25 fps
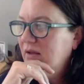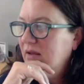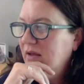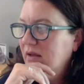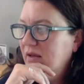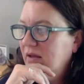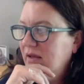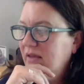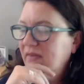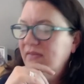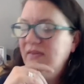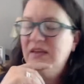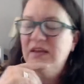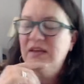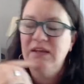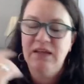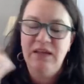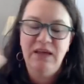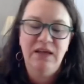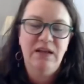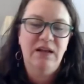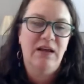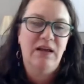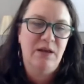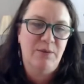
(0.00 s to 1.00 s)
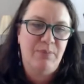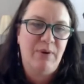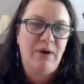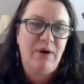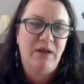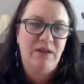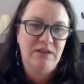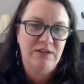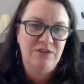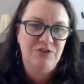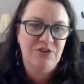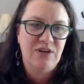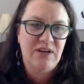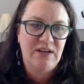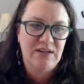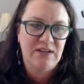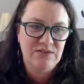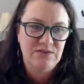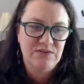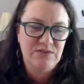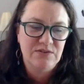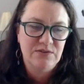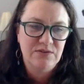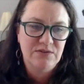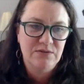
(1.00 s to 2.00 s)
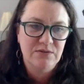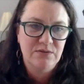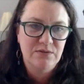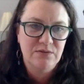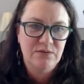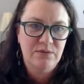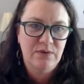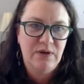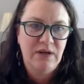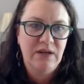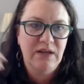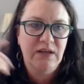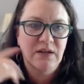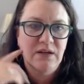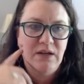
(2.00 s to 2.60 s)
and then again I apologized right?